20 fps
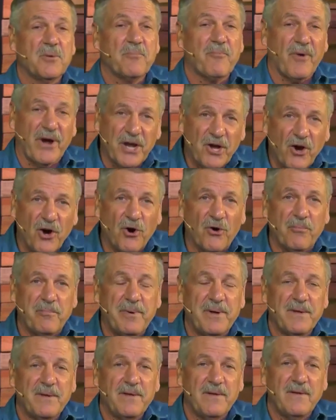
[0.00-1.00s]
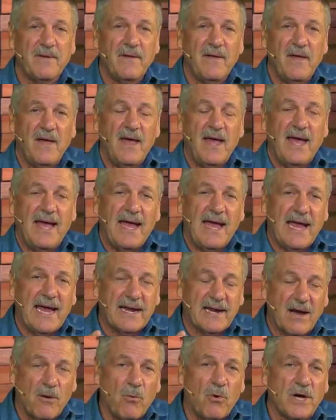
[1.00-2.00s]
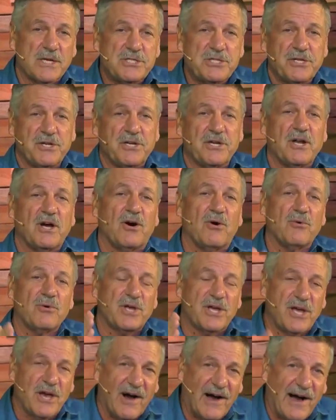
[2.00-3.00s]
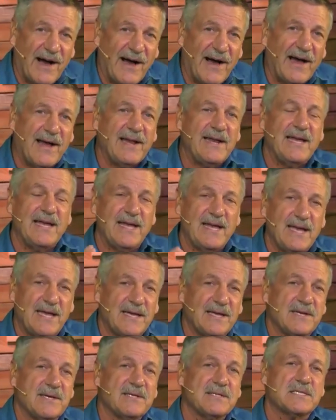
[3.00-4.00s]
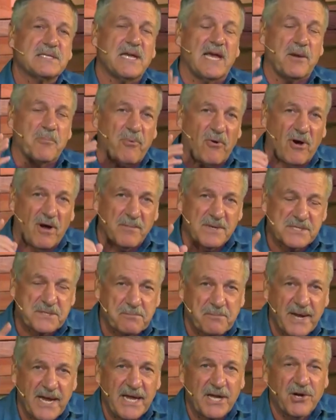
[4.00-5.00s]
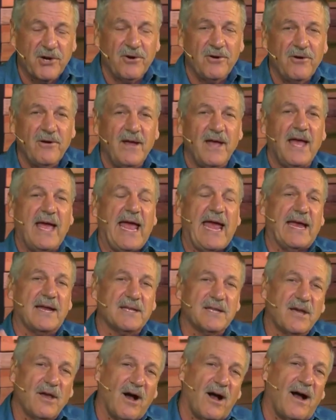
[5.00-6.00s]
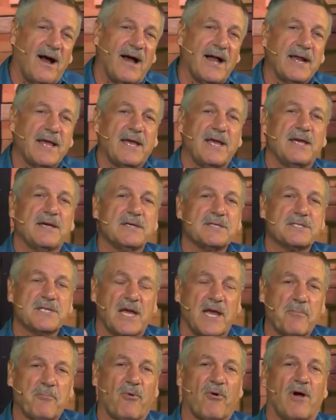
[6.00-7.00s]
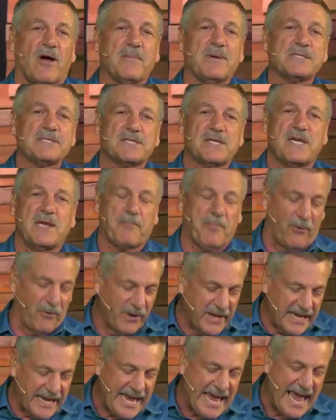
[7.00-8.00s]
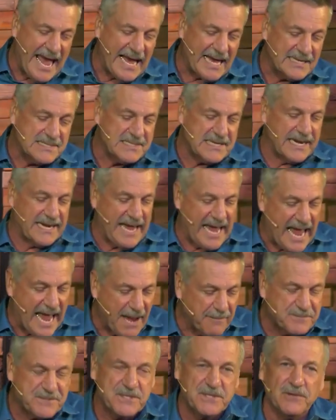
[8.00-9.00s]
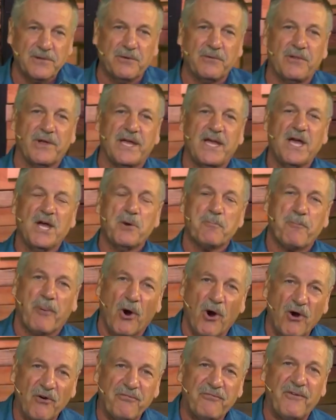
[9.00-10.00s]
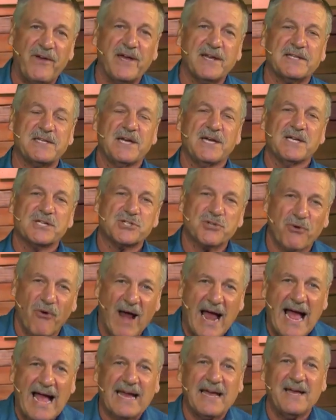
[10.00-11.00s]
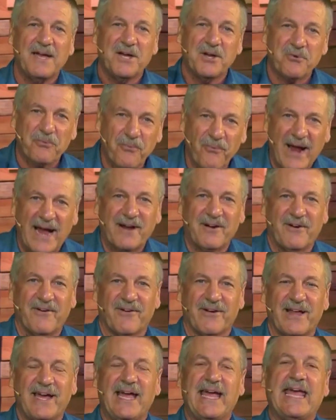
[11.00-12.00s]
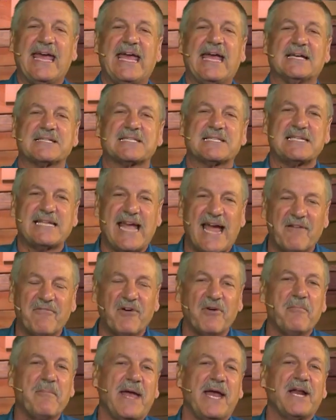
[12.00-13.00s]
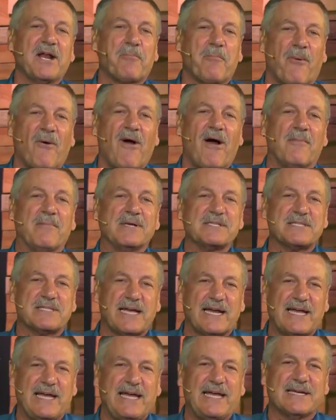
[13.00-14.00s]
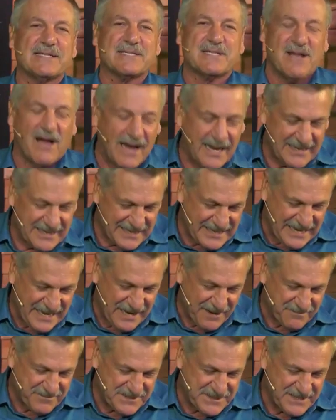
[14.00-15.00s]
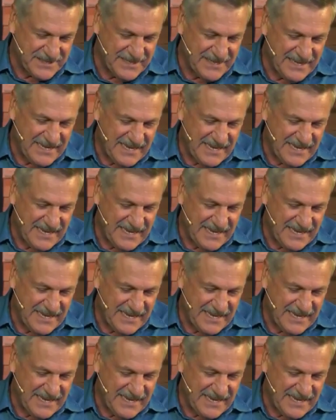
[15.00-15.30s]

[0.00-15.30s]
bring hope. And I want you to know God is a promise maker and God is a promise keeper. He has an absolutely perfect track record. He has never made a promise that he has not kept.